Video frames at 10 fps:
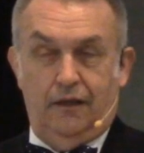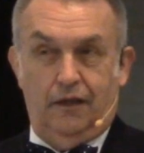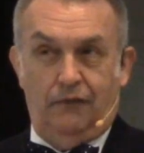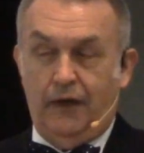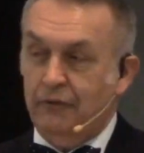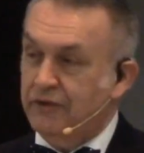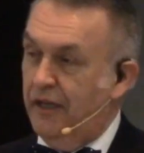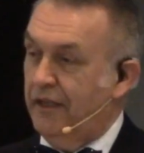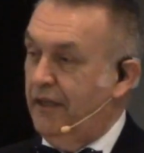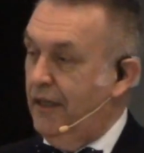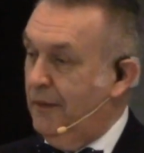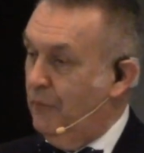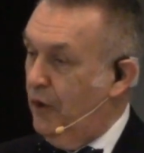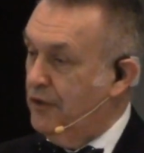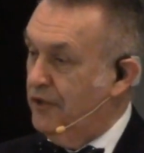If I was at a game
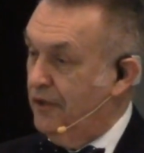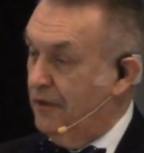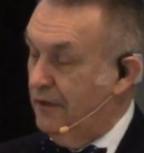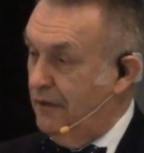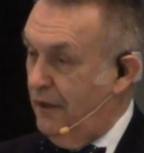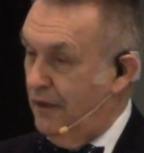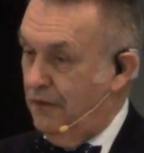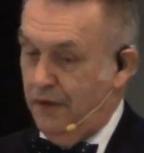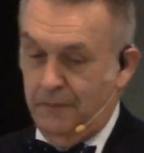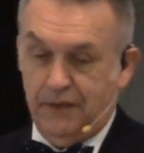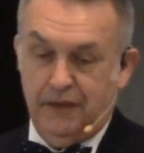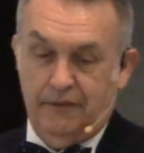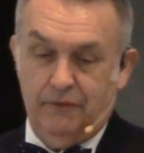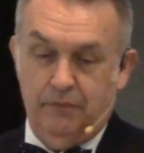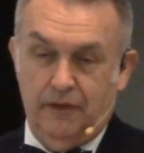watching Connor
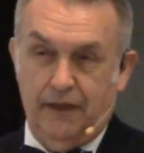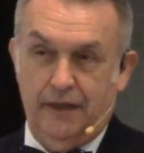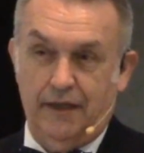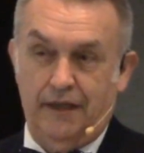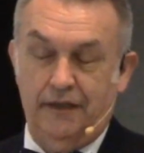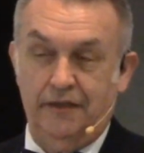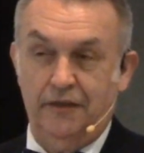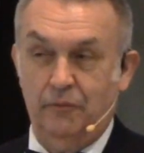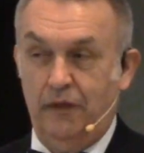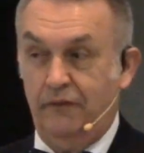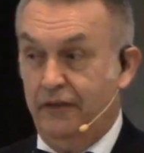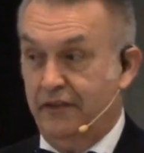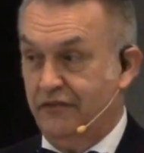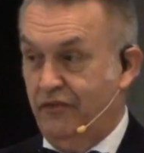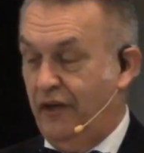McDavid play and he did one of
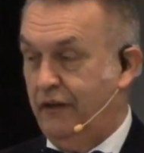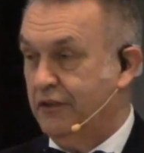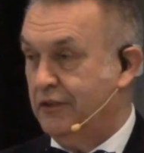his very